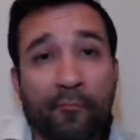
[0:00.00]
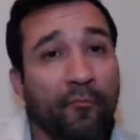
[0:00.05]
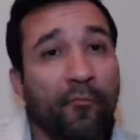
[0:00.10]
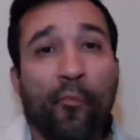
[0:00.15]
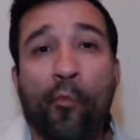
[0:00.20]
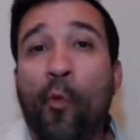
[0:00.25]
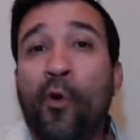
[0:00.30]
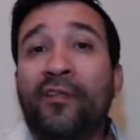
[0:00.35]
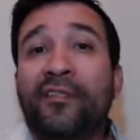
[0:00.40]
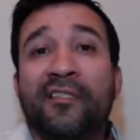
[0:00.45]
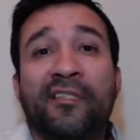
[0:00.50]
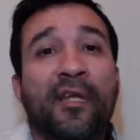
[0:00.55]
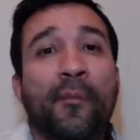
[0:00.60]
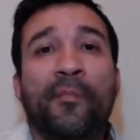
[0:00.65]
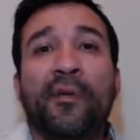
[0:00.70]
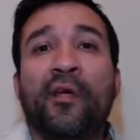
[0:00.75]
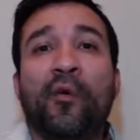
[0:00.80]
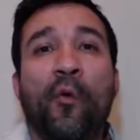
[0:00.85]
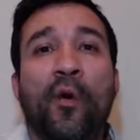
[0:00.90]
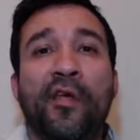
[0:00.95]
one step
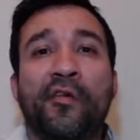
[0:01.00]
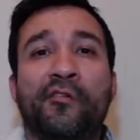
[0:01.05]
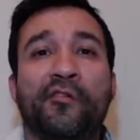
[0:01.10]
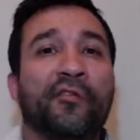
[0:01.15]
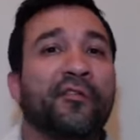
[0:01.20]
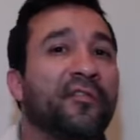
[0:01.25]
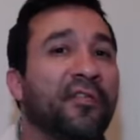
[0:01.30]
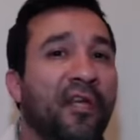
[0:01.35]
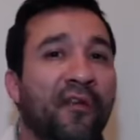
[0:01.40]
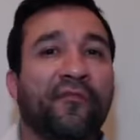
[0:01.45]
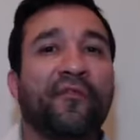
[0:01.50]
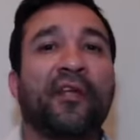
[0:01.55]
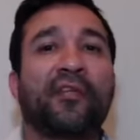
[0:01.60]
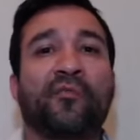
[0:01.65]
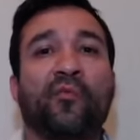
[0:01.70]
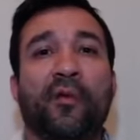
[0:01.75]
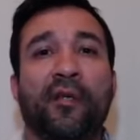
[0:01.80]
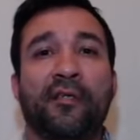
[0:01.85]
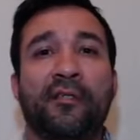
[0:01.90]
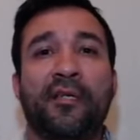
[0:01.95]
equations if that's
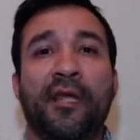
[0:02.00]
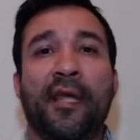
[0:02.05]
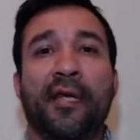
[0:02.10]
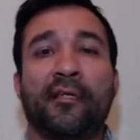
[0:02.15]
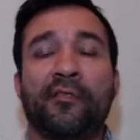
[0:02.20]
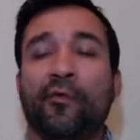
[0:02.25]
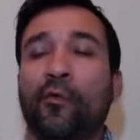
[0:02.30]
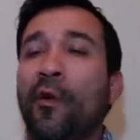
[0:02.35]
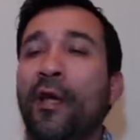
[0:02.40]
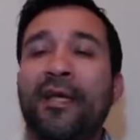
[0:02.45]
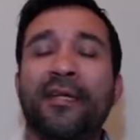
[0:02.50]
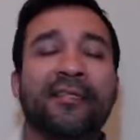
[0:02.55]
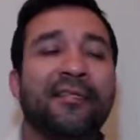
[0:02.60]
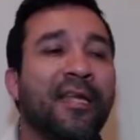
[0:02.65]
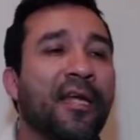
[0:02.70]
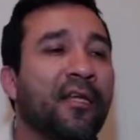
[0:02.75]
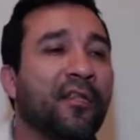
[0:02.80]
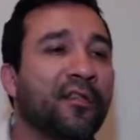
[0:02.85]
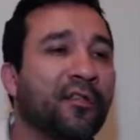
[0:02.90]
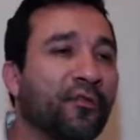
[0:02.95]
what it takes. Or I can
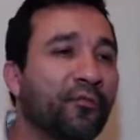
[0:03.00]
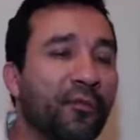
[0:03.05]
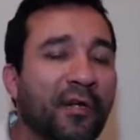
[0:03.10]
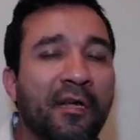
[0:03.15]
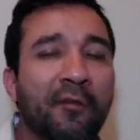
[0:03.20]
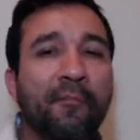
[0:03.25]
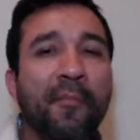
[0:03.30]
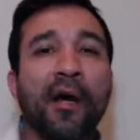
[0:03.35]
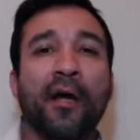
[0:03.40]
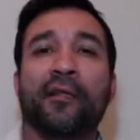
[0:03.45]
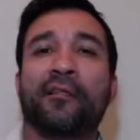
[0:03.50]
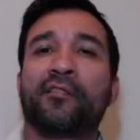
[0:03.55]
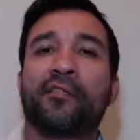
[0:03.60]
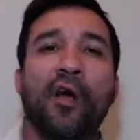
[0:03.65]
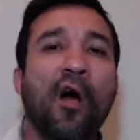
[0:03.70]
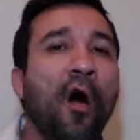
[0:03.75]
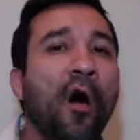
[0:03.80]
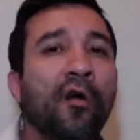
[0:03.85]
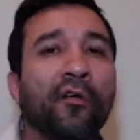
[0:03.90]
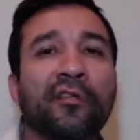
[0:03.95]
take three months,
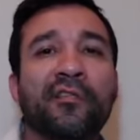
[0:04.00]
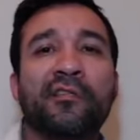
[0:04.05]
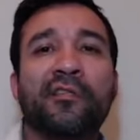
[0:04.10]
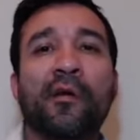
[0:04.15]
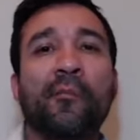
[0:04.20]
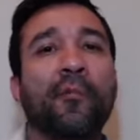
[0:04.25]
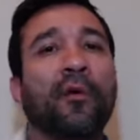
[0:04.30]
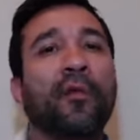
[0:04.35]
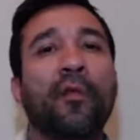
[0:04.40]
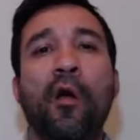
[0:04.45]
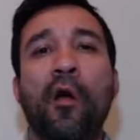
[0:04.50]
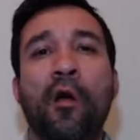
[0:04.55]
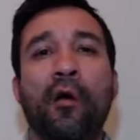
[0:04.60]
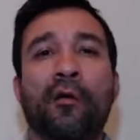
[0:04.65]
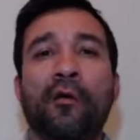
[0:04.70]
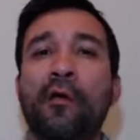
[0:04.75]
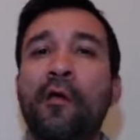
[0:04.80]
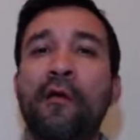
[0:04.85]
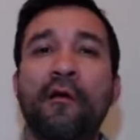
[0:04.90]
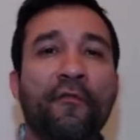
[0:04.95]
all summer
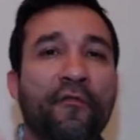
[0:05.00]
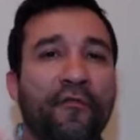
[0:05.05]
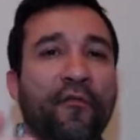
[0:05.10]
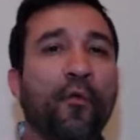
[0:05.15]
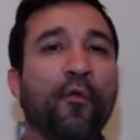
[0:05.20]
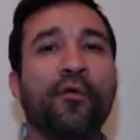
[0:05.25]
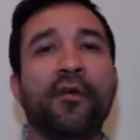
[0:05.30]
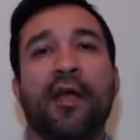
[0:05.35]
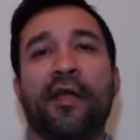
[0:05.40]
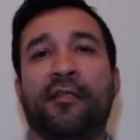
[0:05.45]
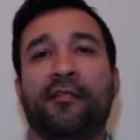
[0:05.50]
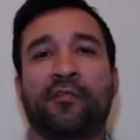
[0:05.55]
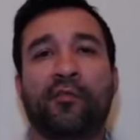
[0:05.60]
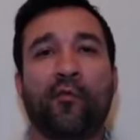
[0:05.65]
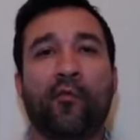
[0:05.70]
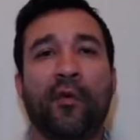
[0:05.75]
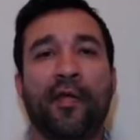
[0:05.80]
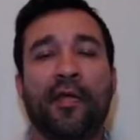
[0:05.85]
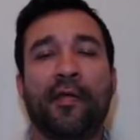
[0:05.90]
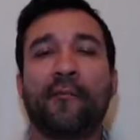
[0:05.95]
long, four nights a
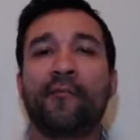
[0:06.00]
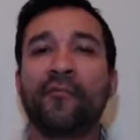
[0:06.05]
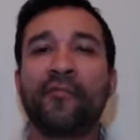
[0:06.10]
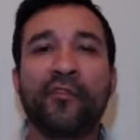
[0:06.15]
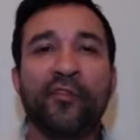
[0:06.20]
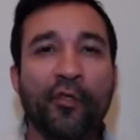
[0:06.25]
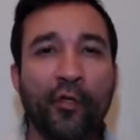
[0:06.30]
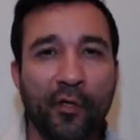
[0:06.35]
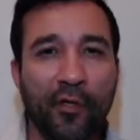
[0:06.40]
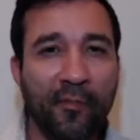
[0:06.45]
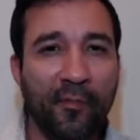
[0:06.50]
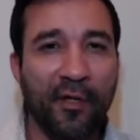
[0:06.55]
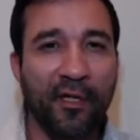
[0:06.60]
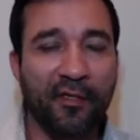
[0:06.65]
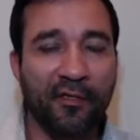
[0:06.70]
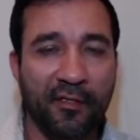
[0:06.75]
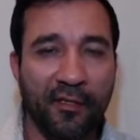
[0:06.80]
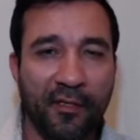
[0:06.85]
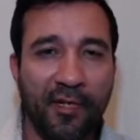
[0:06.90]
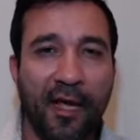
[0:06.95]
week, 30
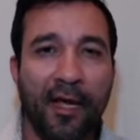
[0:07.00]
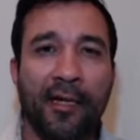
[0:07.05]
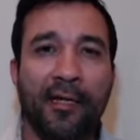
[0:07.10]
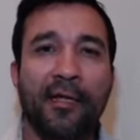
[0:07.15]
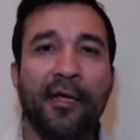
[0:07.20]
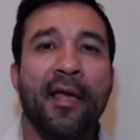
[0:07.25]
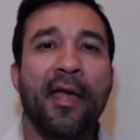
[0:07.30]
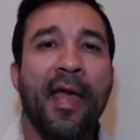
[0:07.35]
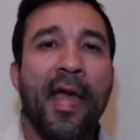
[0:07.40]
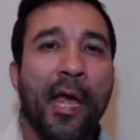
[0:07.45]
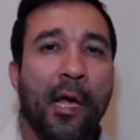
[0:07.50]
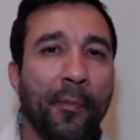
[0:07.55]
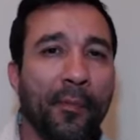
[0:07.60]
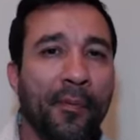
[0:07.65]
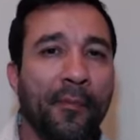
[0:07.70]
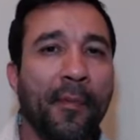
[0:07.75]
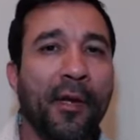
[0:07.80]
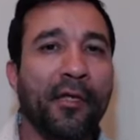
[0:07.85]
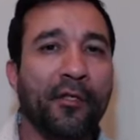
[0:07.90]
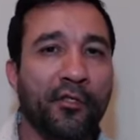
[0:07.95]
minutes a night,
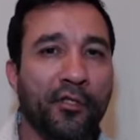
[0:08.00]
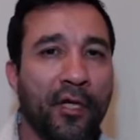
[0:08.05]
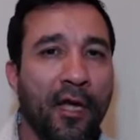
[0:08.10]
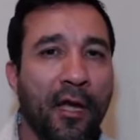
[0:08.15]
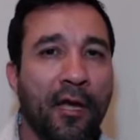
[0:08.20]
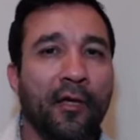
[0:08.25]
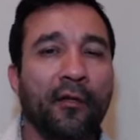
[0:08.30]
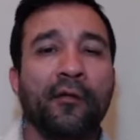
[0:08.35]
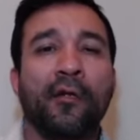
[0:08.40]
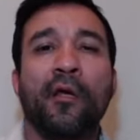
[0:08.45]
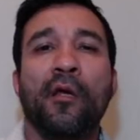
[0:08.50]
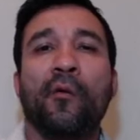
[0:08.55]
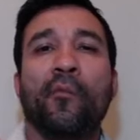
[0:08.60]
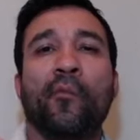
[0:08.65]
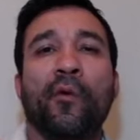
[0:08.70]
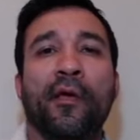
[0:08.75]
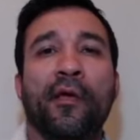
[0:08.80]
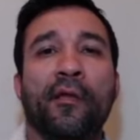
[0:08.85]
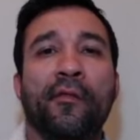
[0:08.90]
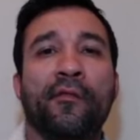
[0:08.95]
helping my child
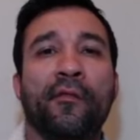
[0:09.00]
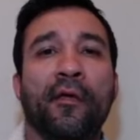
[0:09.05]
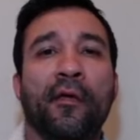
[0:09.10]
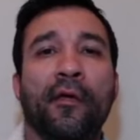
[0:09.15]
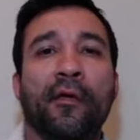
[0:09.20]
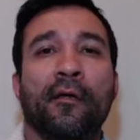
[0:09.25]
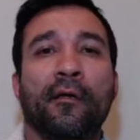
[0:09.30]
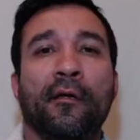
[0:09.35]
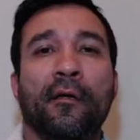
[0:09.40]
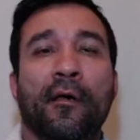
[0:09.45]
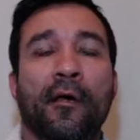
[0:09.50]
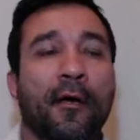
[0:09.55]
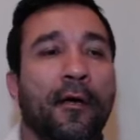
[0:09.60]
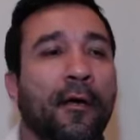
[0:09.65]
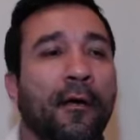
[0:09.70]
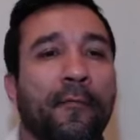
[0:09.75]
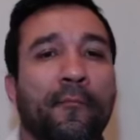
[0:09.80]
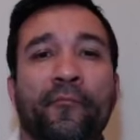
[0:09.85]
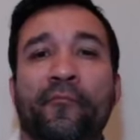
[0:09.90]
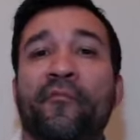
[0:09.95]
with
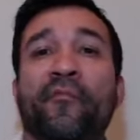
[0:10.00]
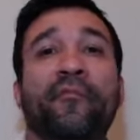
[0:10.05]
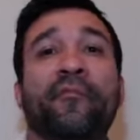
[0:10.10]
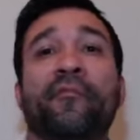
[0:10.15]
um,